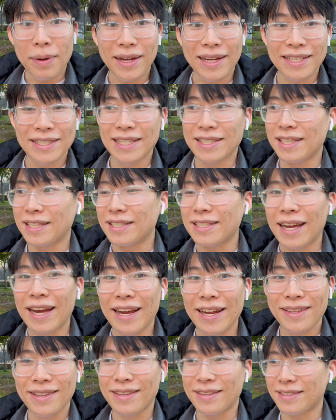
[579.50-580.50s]
I guess that's a
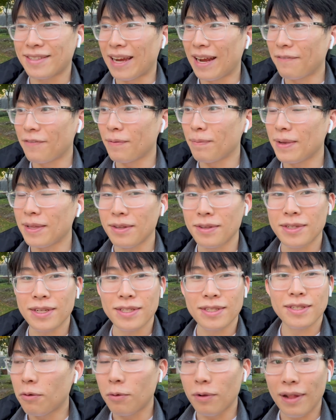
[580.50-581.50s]
sign. It's a sign for me to
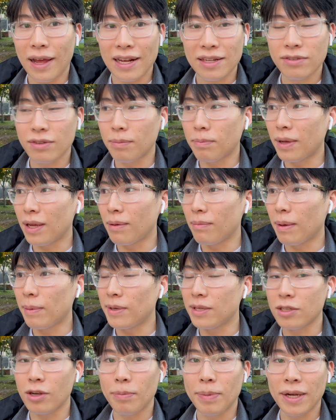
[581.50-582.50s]
just relax for a bit, maybe
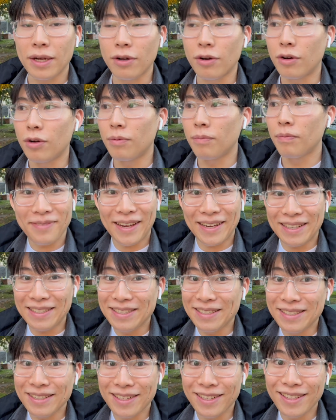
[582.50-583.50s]
just go back home. I guess
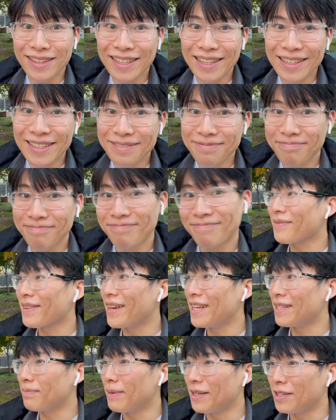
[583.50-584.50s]
this is a good thing.
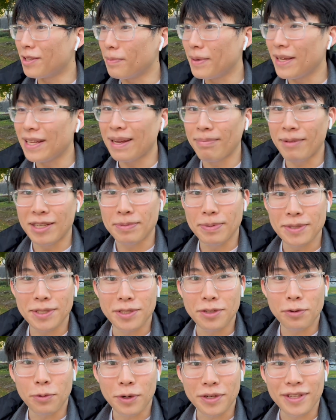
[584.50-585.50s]
It's meant to be that I'm not supposed to
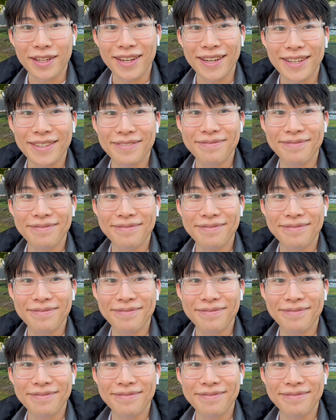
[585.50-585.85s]
do work today.